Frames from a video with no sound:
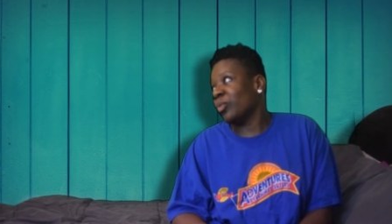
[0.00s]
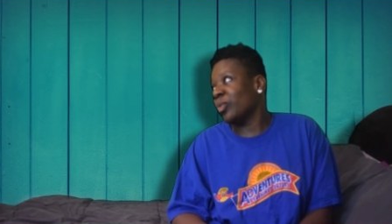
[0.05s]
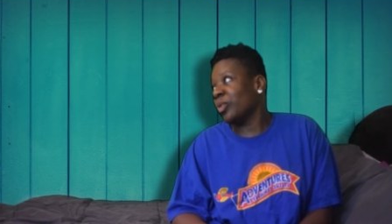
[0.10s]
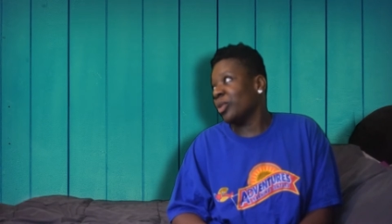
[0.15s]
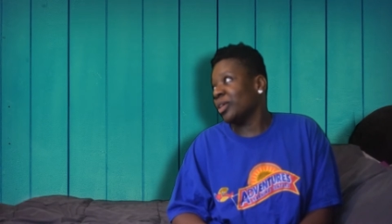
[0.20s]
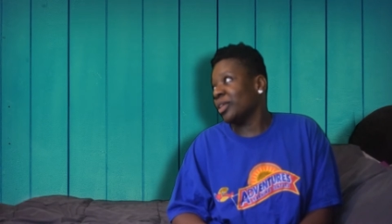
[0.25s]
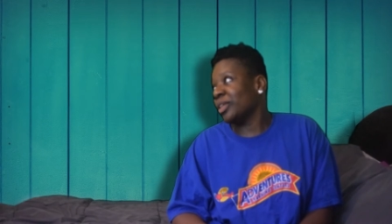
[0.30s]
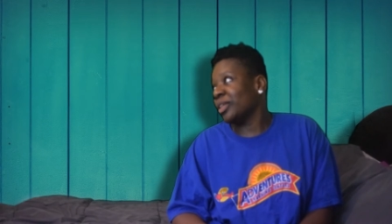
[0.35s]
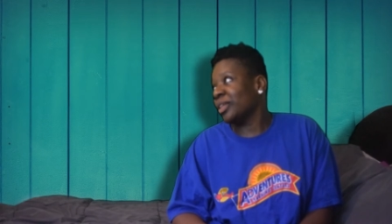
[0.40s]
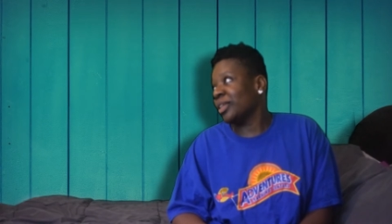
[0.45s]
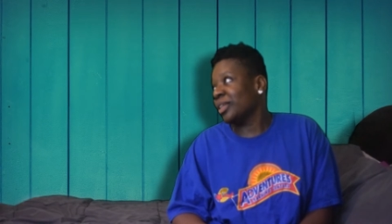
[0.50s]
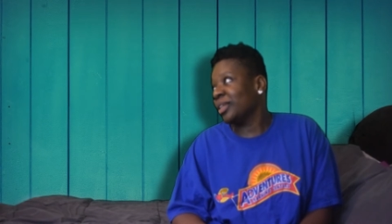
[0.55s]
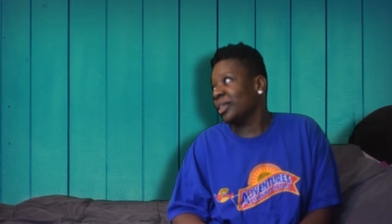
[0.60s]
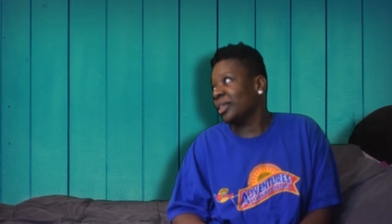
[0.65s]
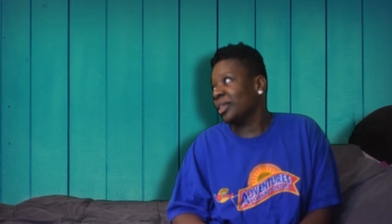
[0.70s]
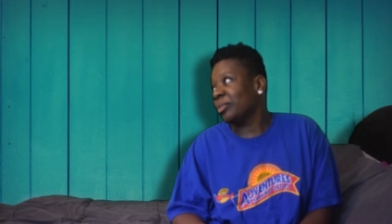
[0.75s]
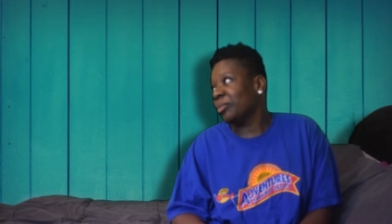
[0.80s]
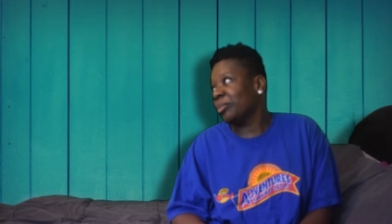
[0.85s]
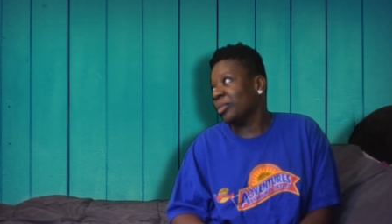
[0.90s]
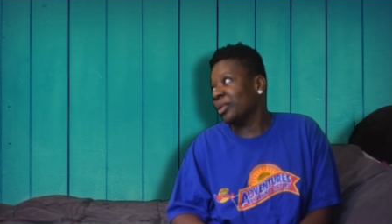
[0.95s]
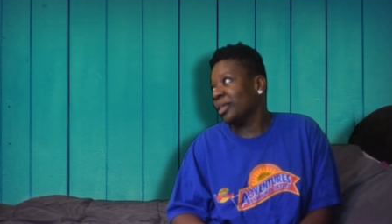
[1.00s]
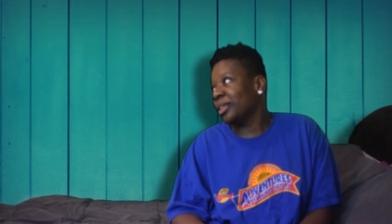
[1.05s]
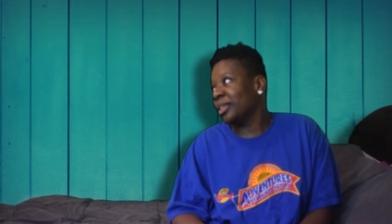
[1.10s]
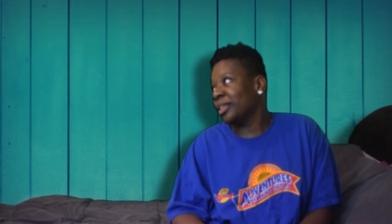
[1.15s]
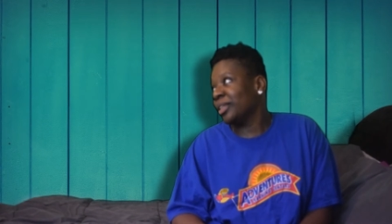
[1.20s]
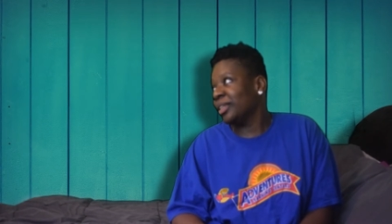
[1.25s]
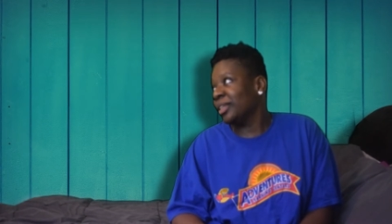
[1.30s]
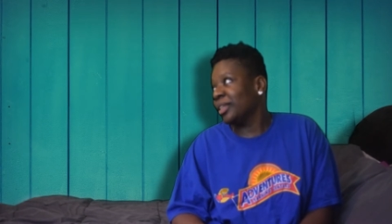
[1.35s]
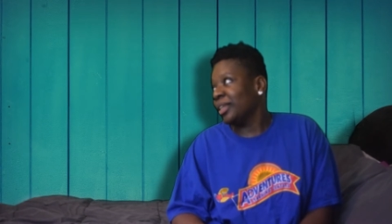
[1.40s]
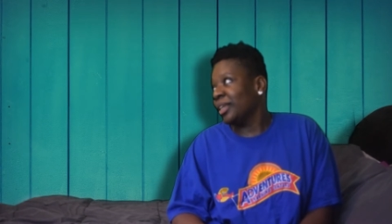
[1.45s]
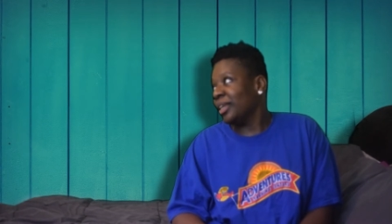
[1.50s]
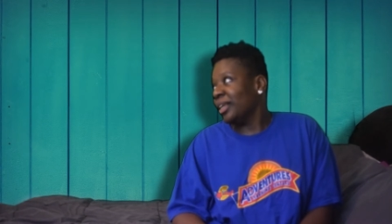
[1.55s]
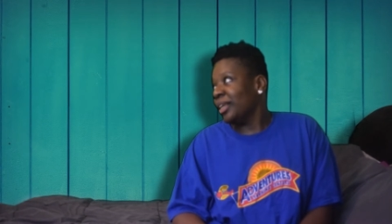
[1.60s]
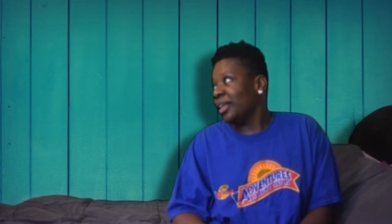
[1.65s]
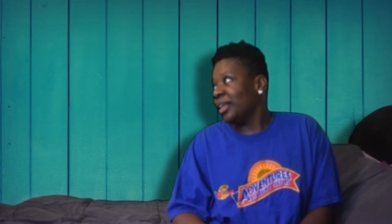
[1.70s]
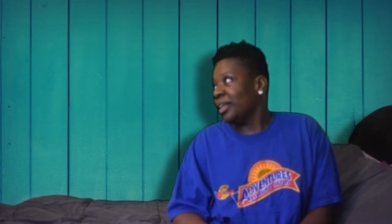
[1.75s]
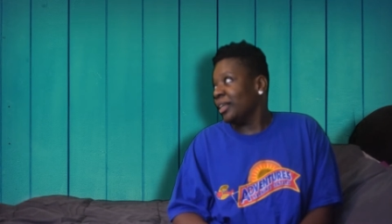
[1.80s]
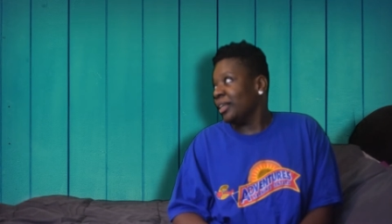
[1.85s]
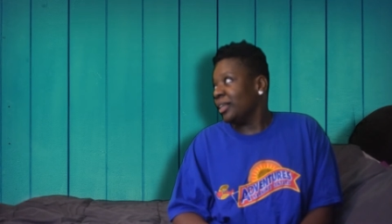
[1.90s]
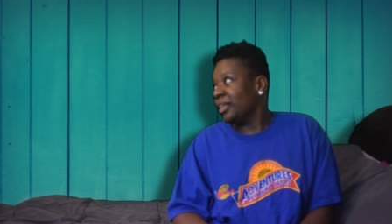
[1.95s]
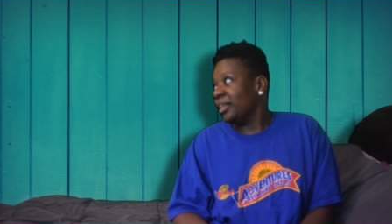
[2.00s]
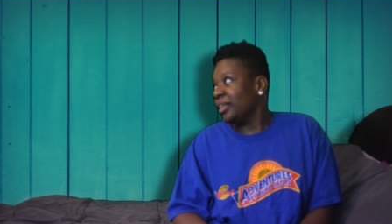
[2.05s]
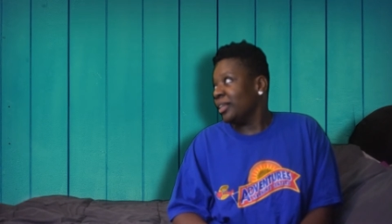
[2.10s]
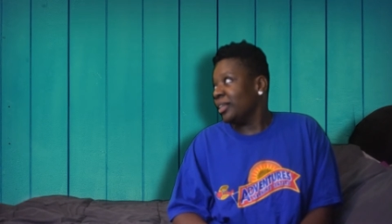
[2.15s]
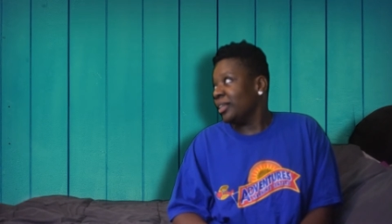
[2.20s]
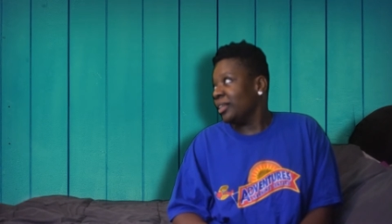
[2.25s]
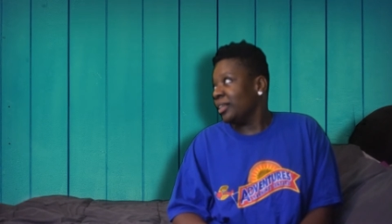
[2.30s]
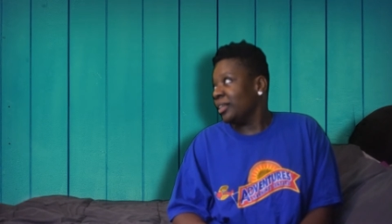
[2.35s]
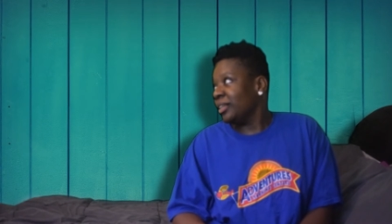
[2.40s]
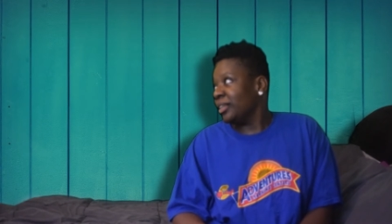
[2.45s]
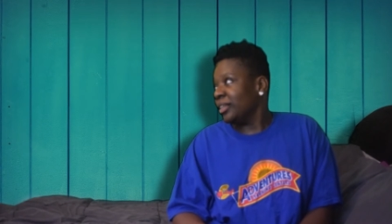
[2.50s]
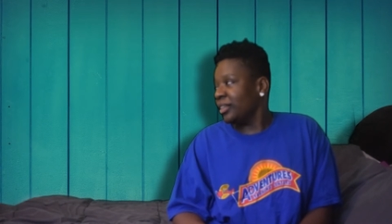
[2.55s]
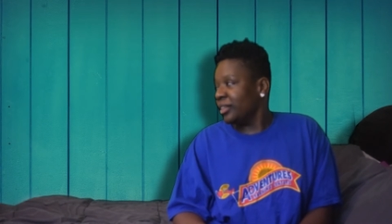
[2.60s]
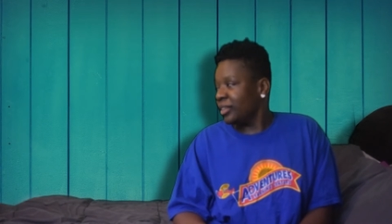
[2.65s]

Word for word: one. But about nothing.